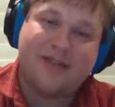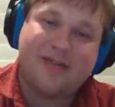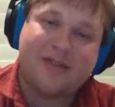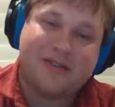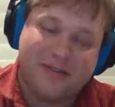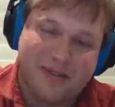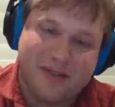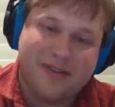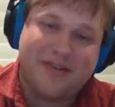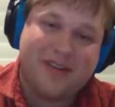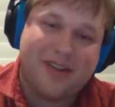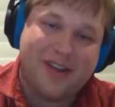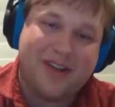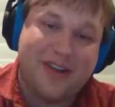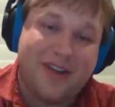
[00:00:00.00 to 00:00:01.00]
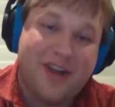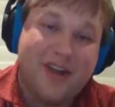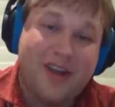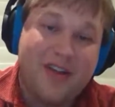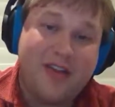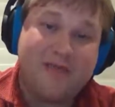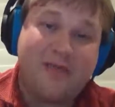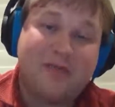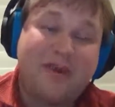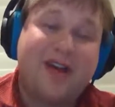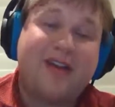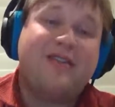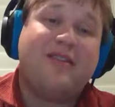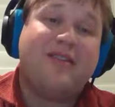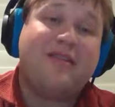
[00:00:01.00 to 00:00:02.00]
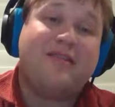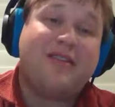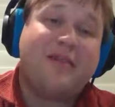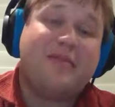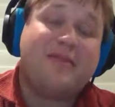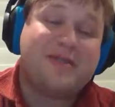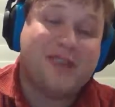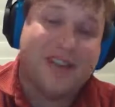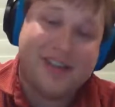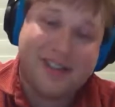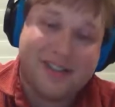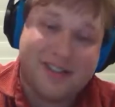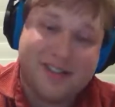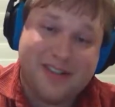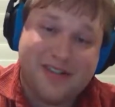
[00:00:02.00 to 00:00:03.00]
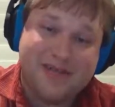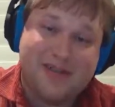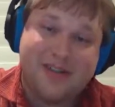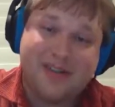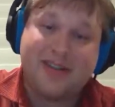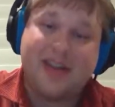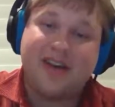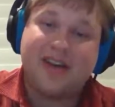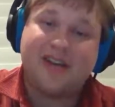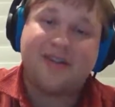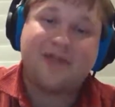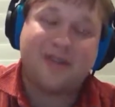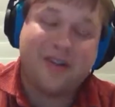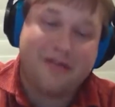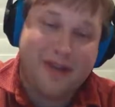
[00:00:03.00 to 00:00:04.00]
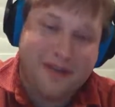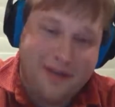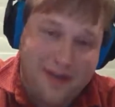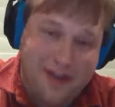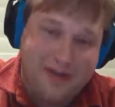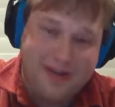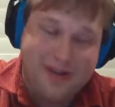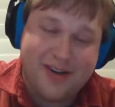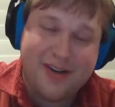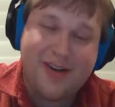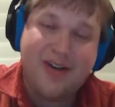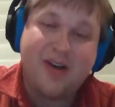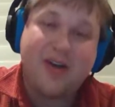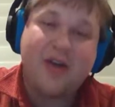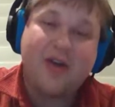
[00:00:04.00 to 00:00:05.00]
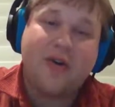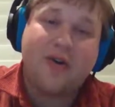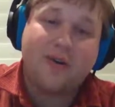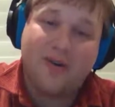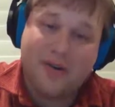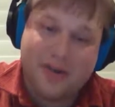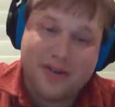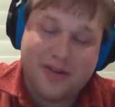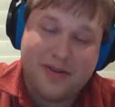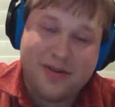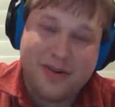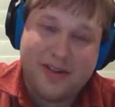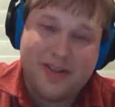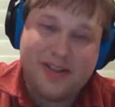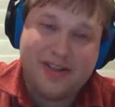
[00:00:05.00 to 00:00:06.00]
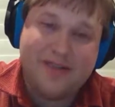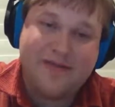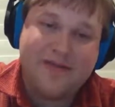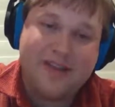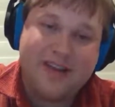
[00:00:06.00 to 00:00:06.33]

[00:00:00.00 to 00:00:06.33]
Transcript: well, specifically The Repairer of Reputations, because that is one of my favorite horror stories.